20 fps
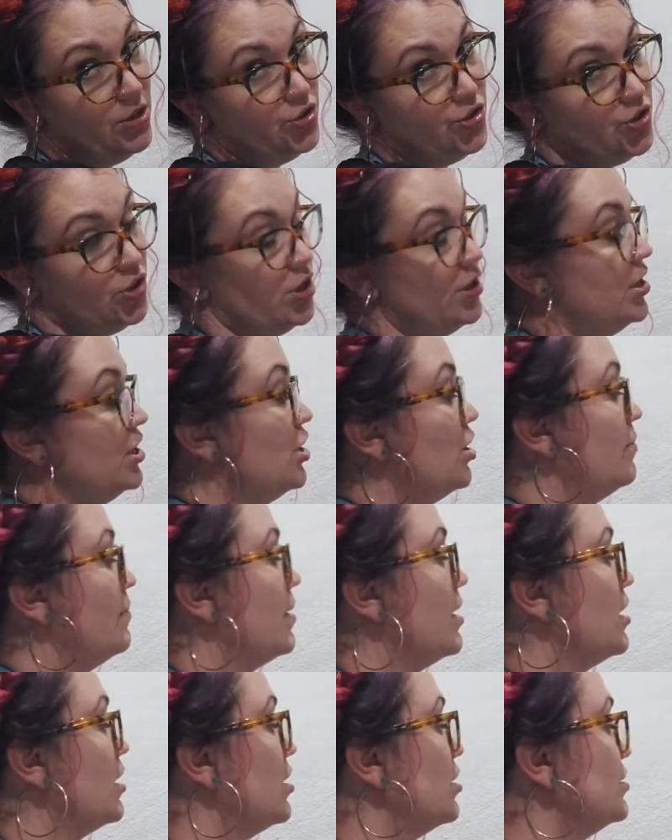sure that your
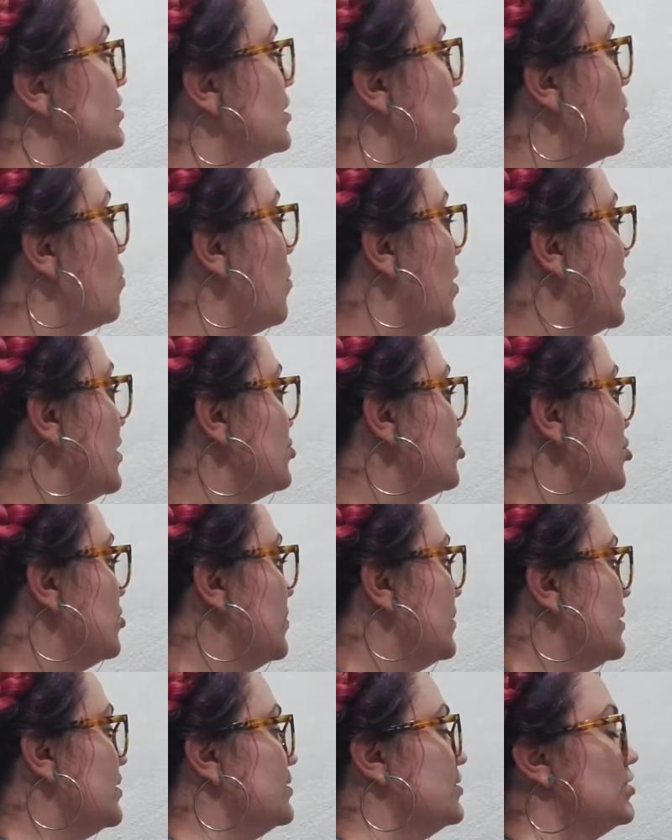markers are
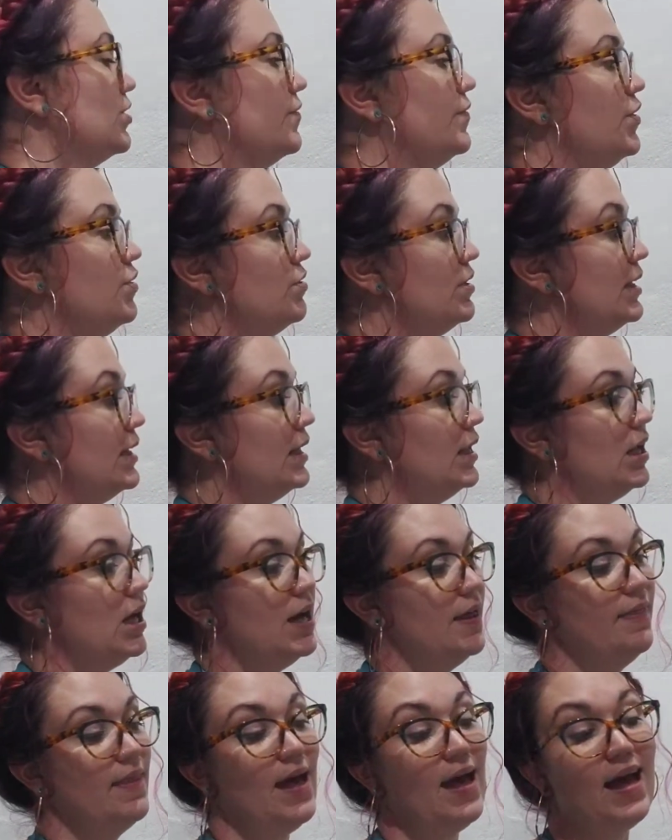washable, so if you get it
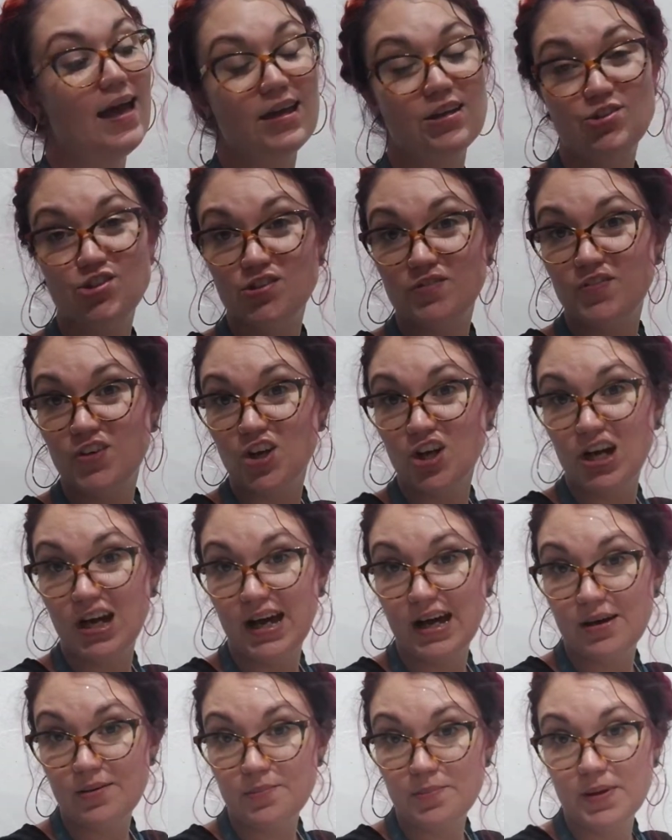on the edge of your
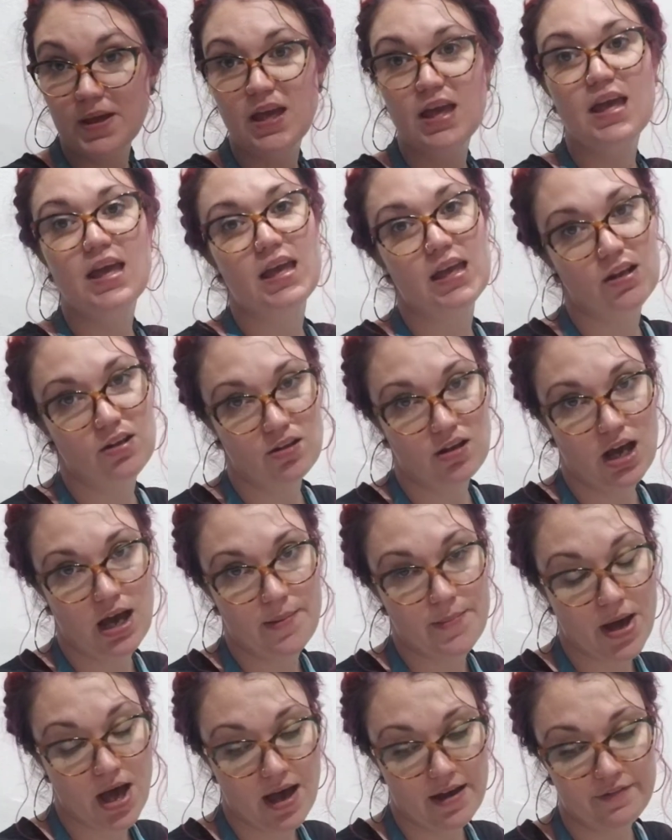cup, it'll
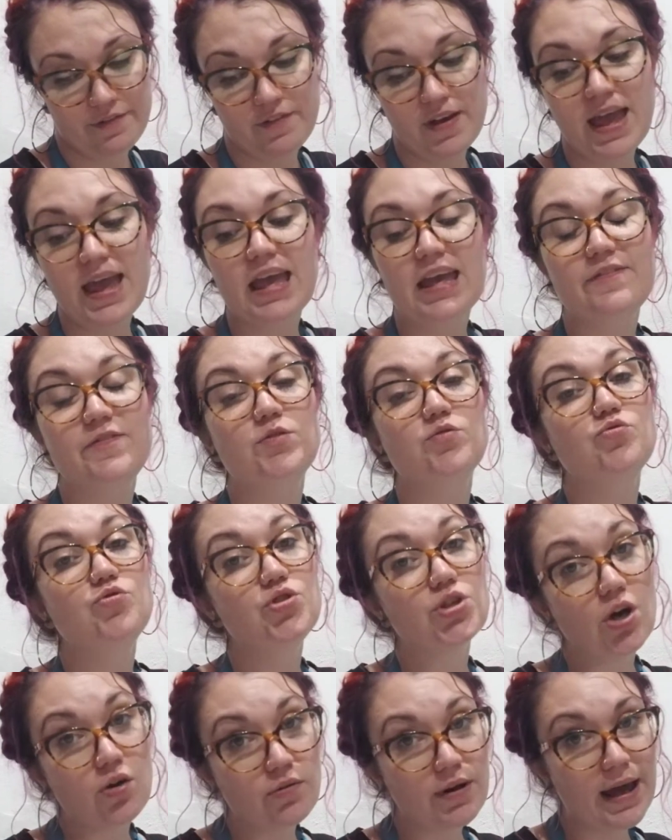come off. If you
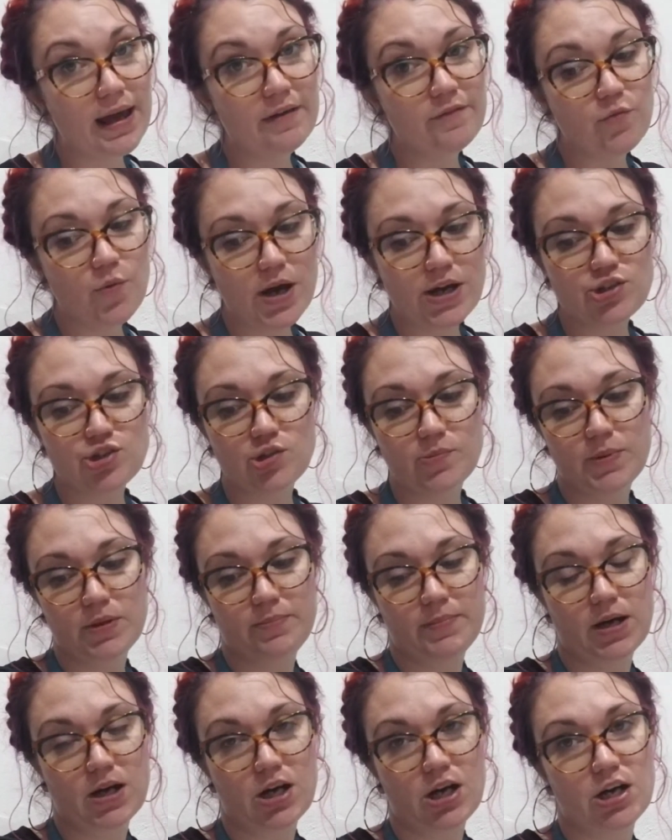don't have washable
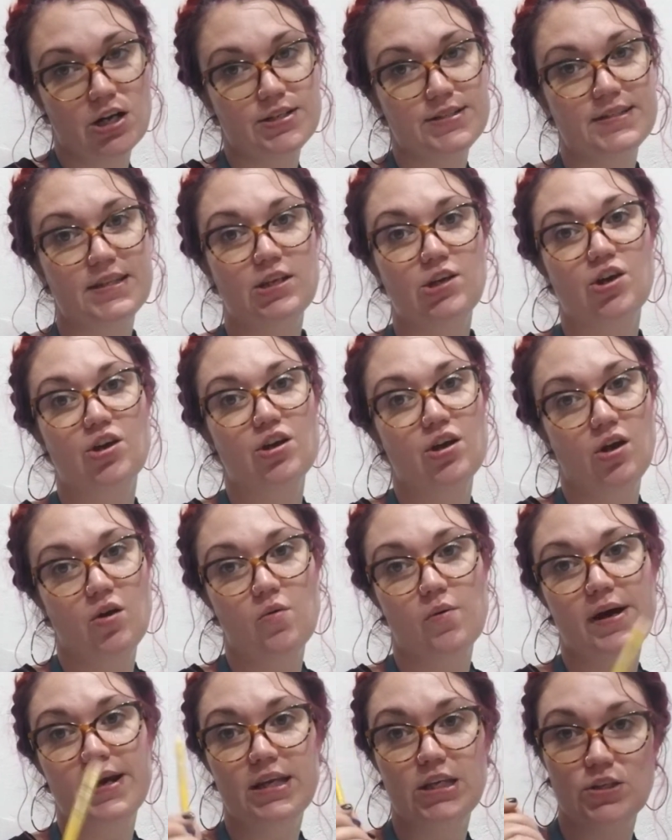markers, then you're gonna
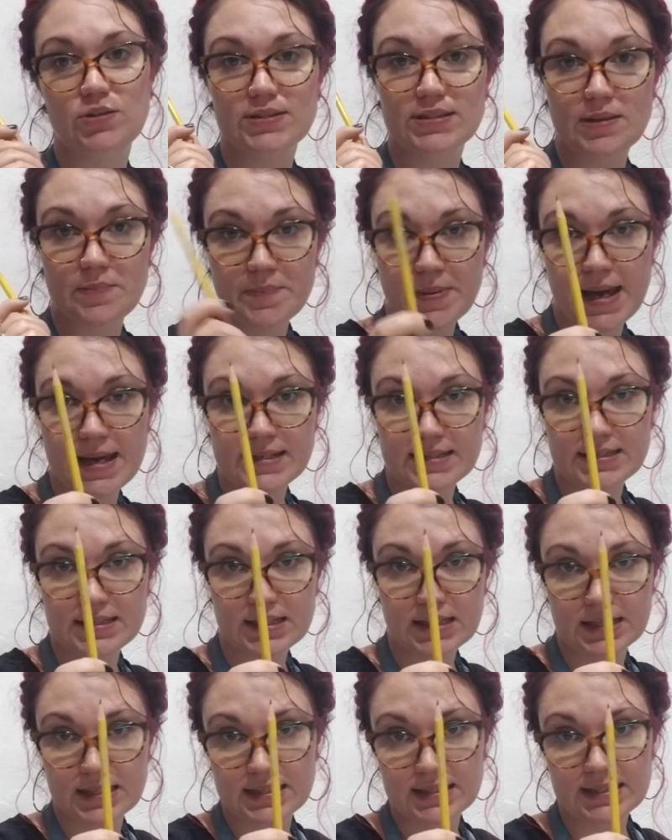wanna use a
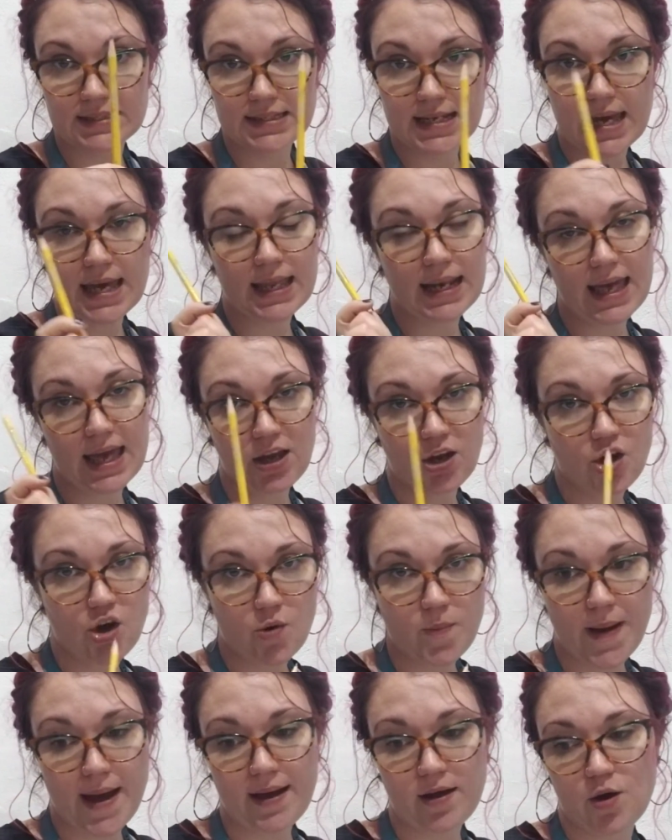pencil instead and go
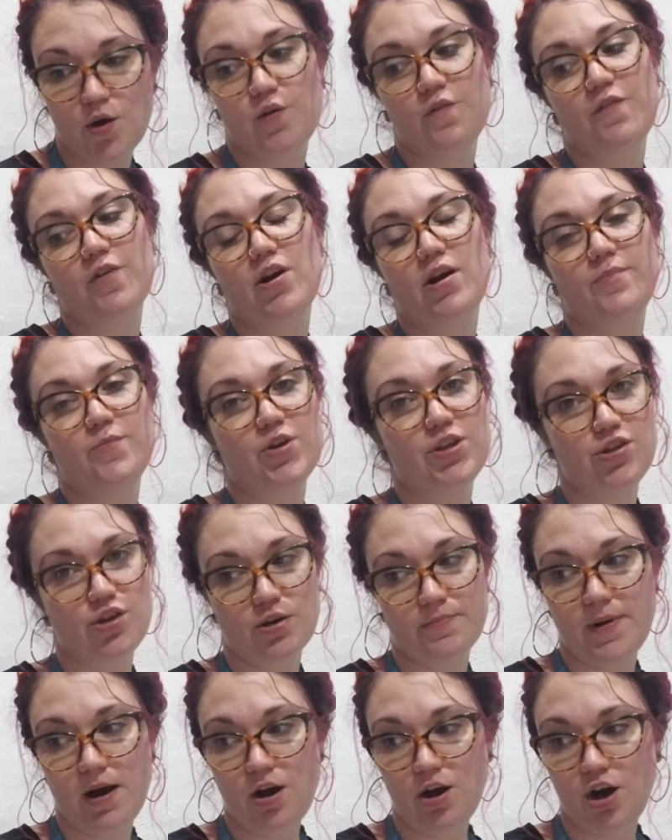back over them with your
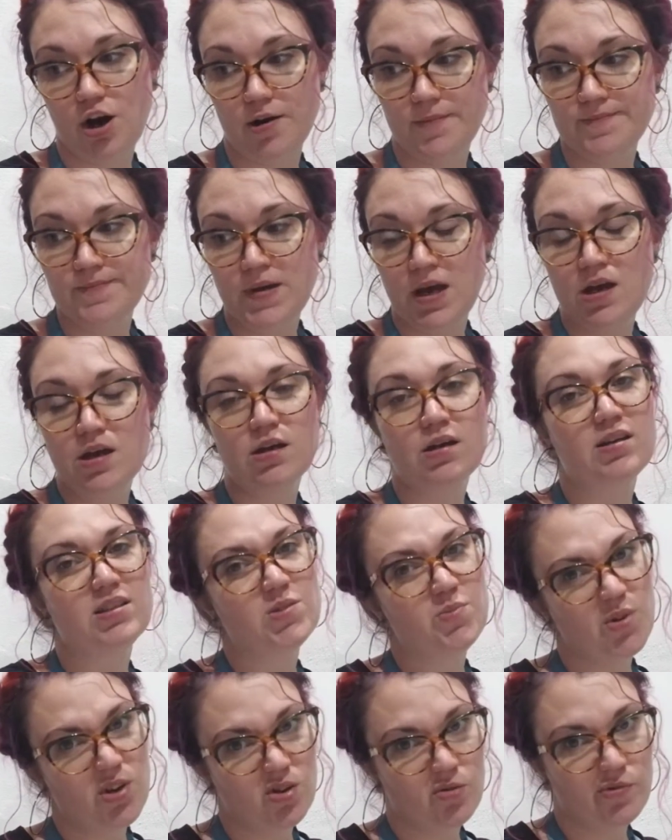marker, because
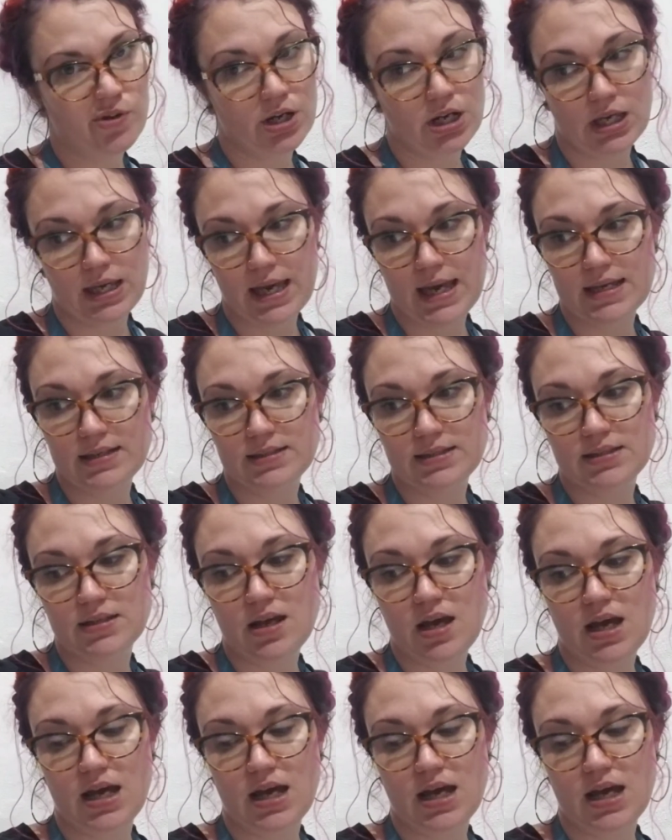we don't wanna get